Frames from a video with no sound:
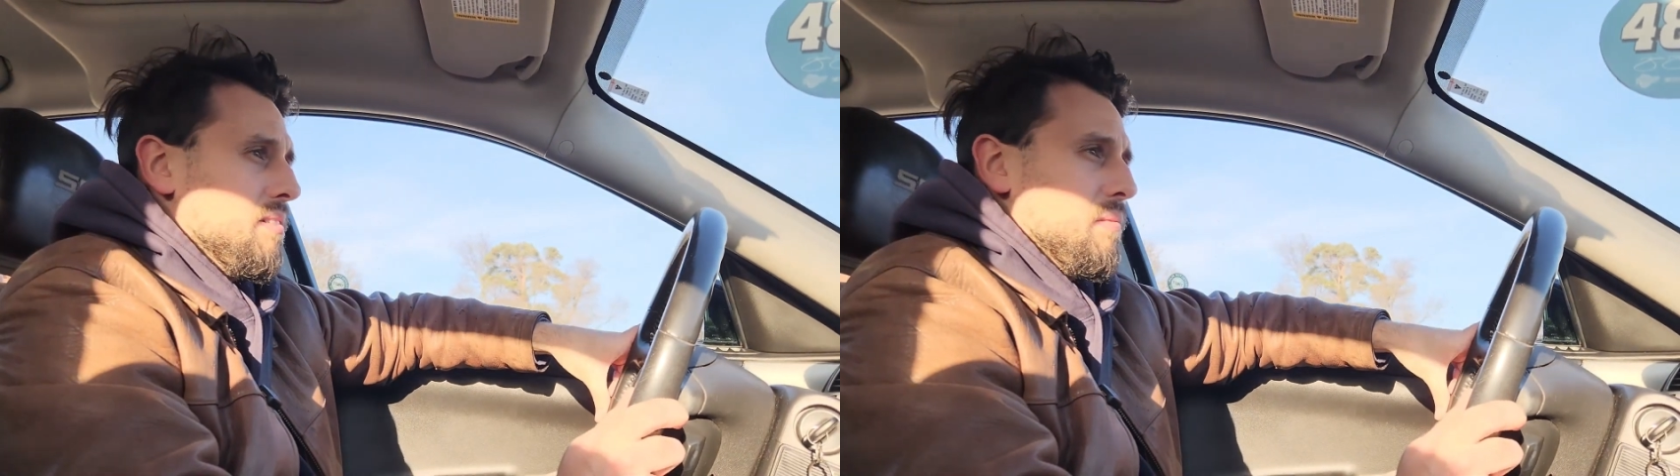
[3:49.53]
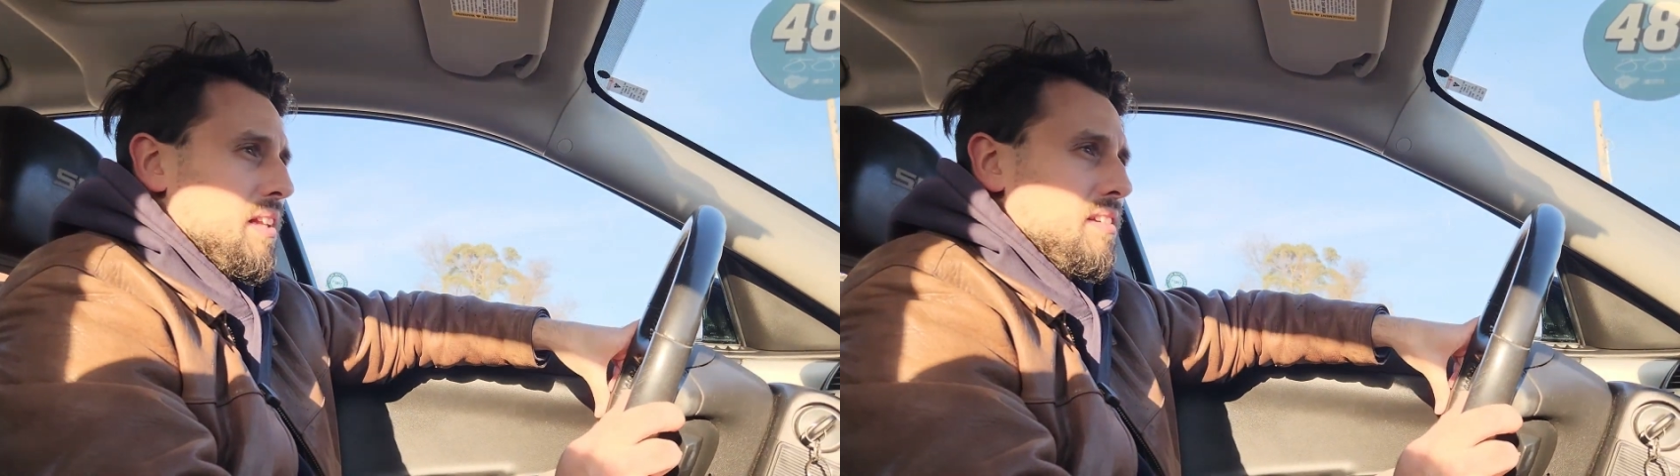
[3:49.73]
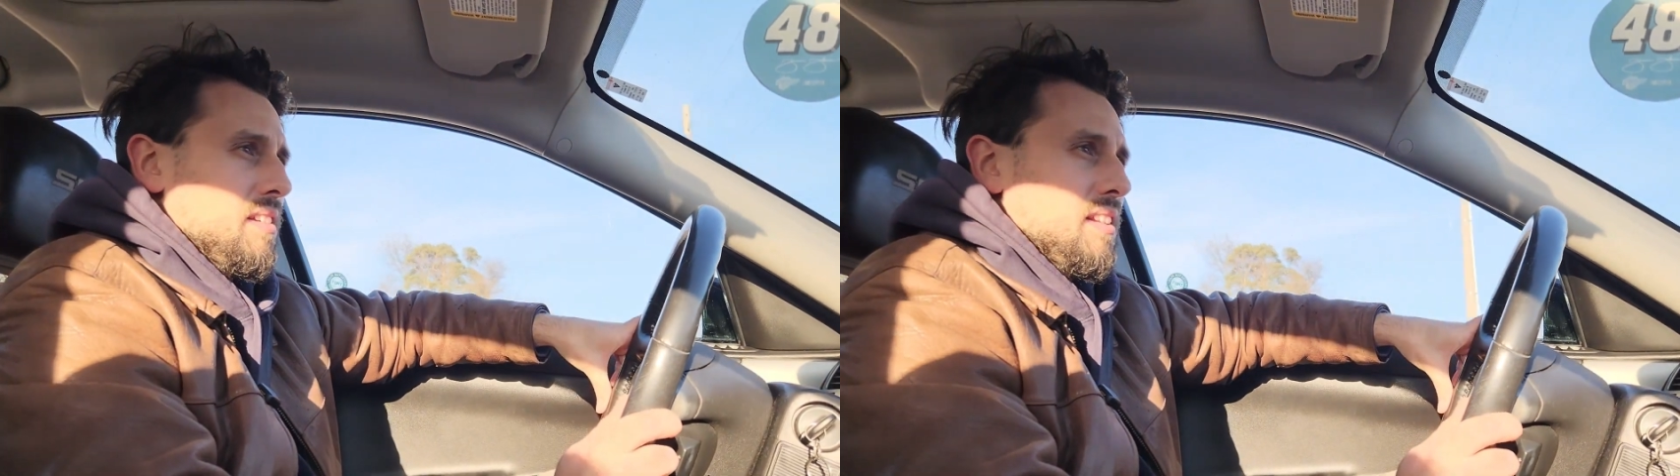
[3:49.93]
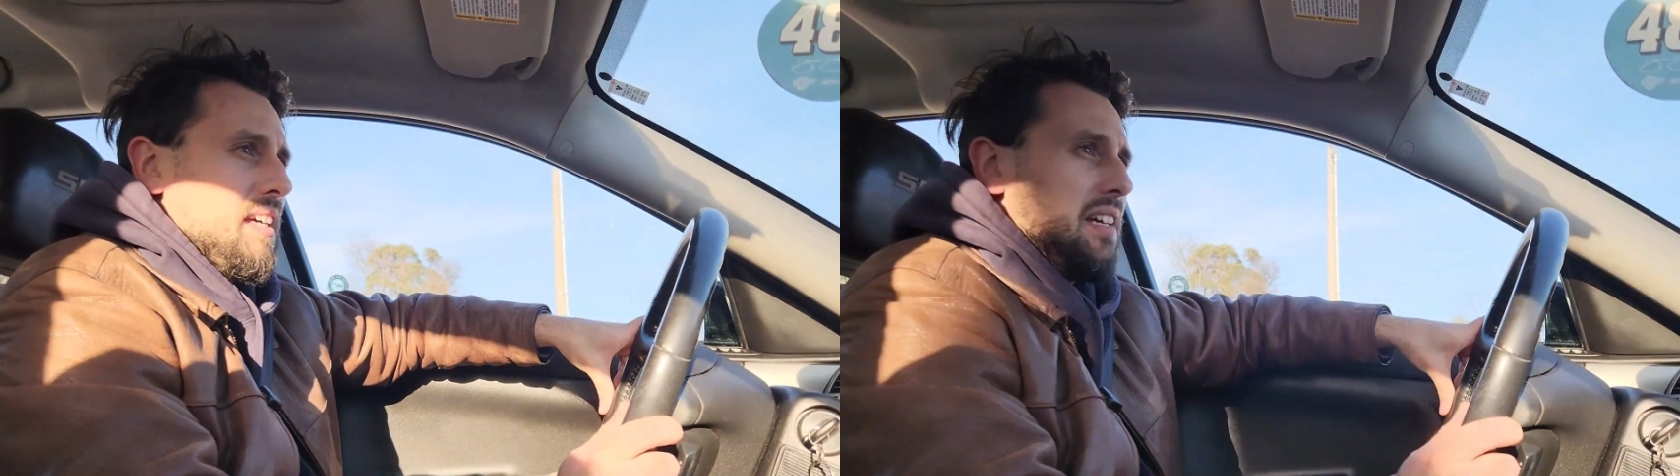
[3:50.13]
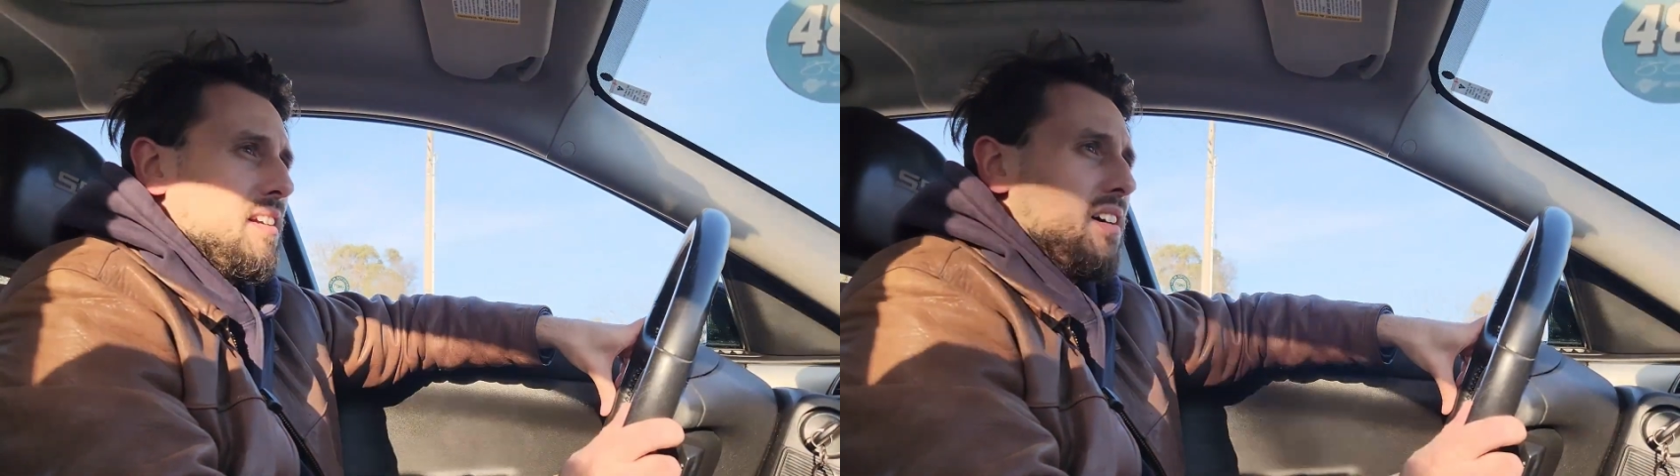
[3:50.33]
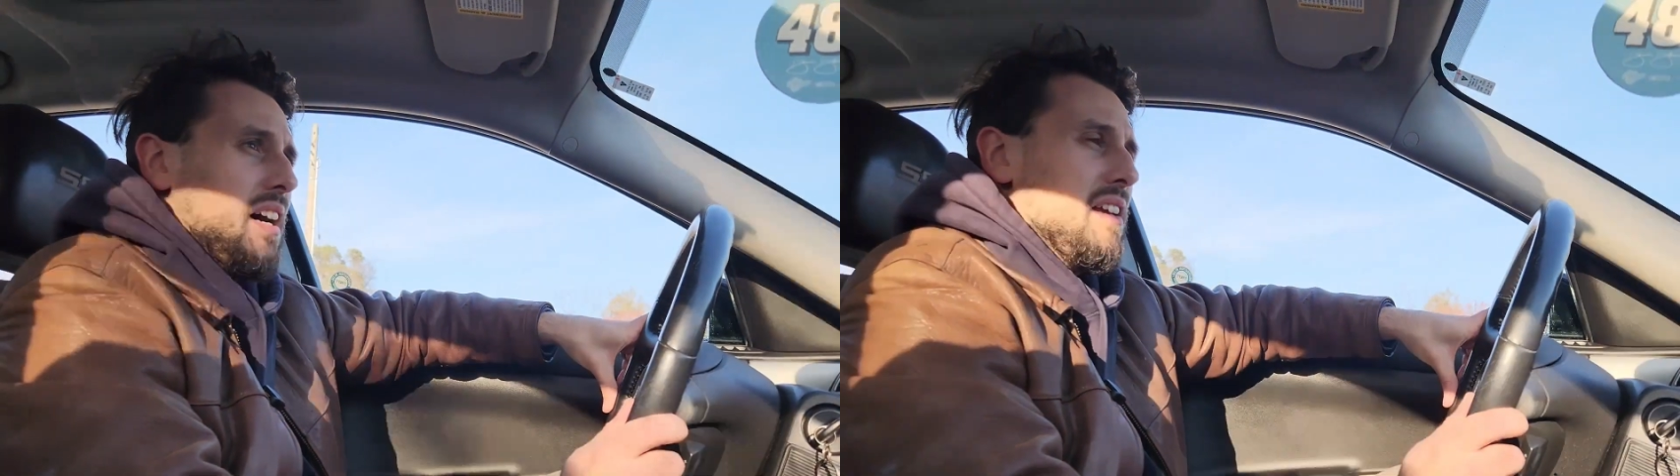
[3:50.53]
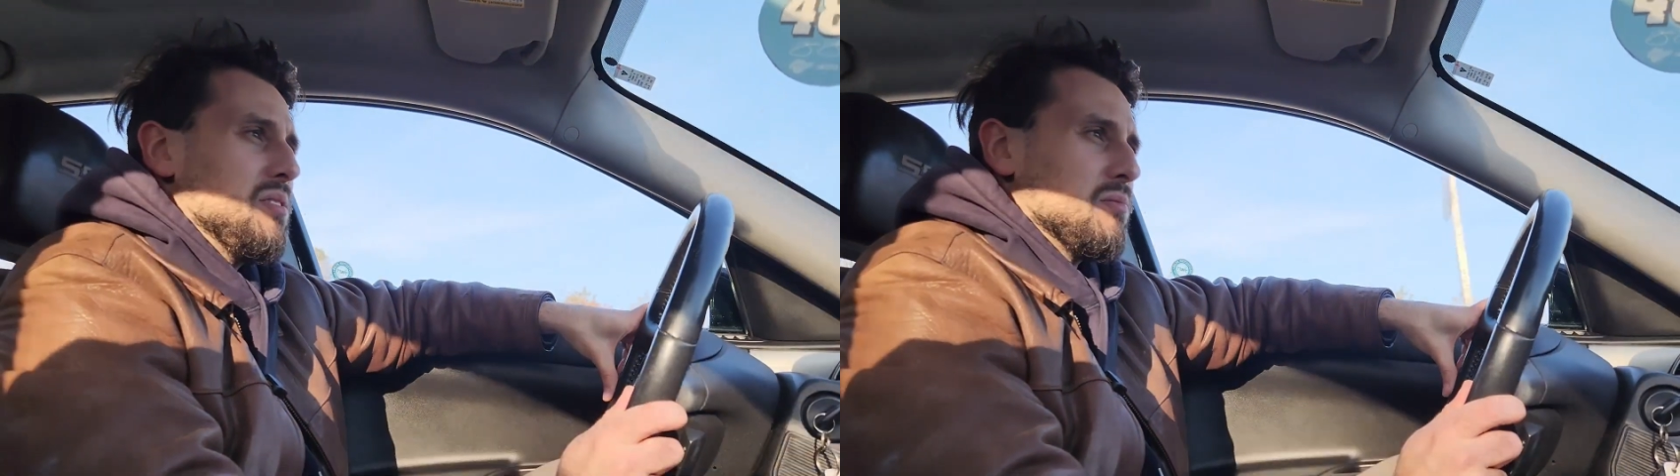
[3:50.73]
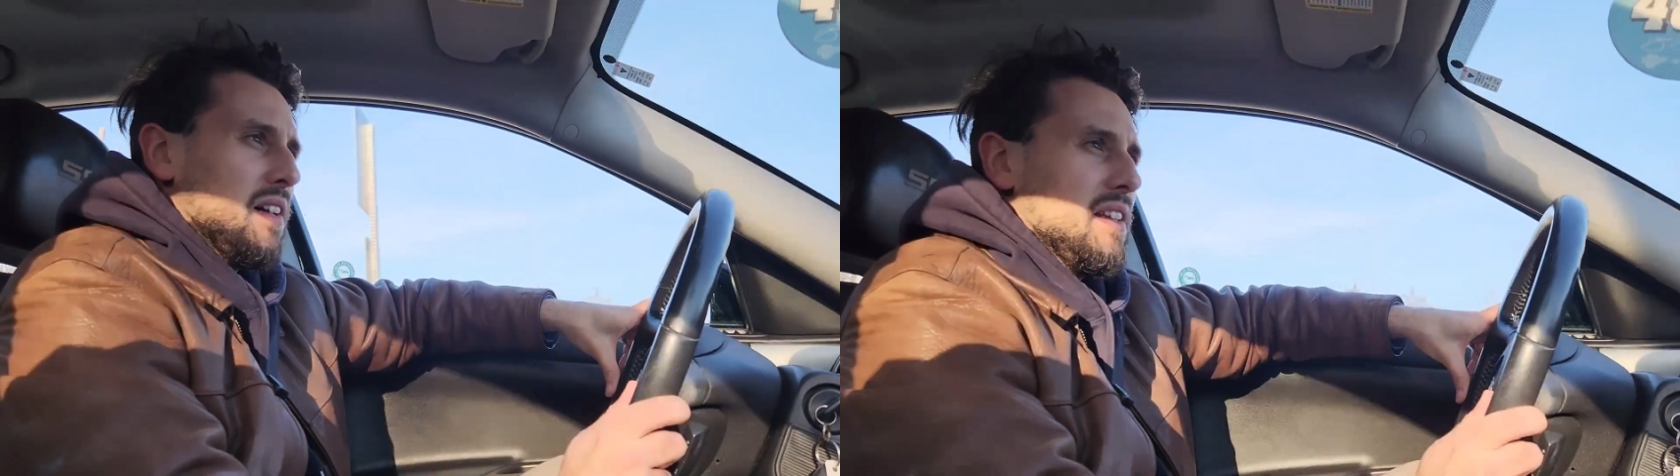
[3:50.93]
whether you like it or not,
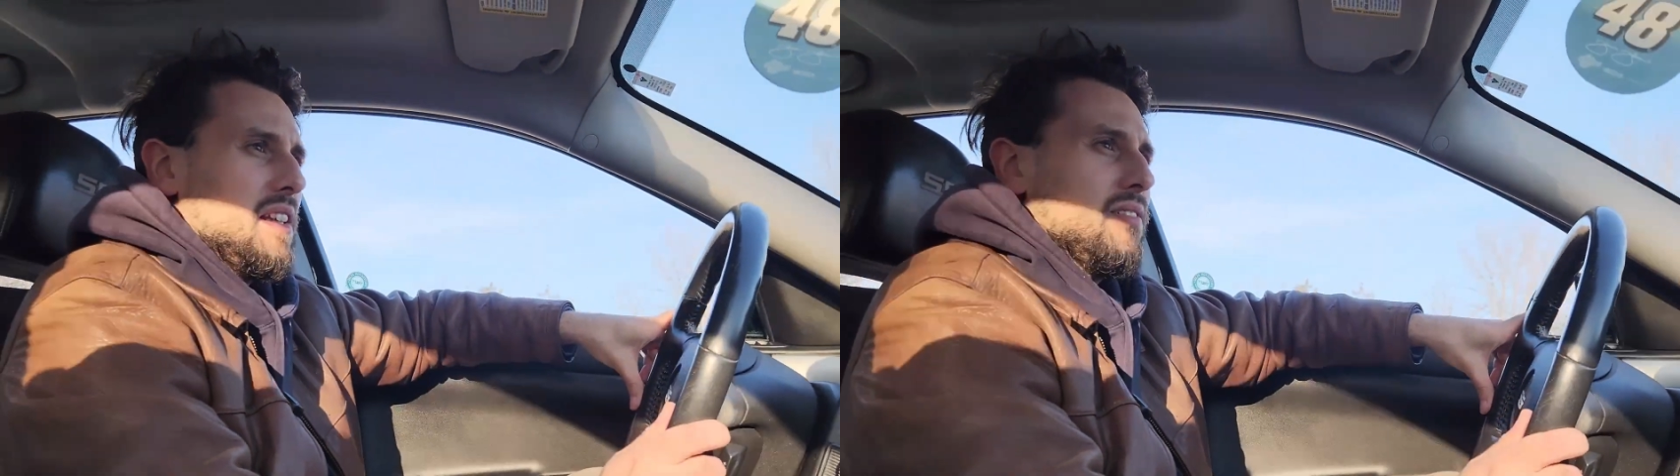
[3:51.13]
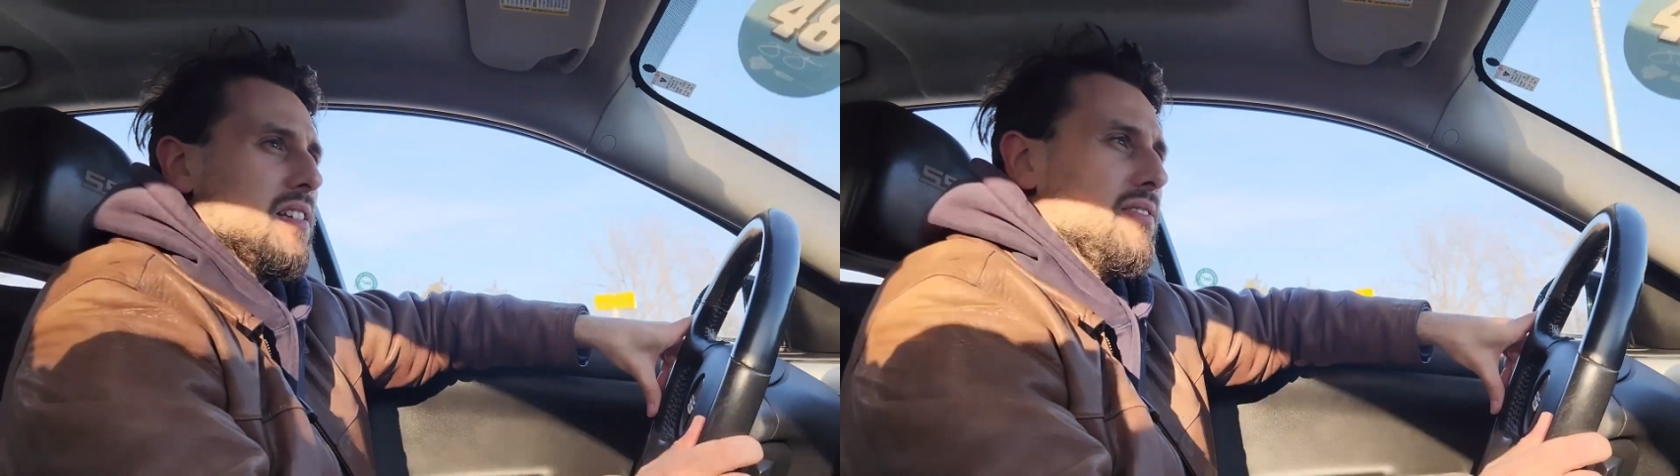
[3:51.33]
is relatively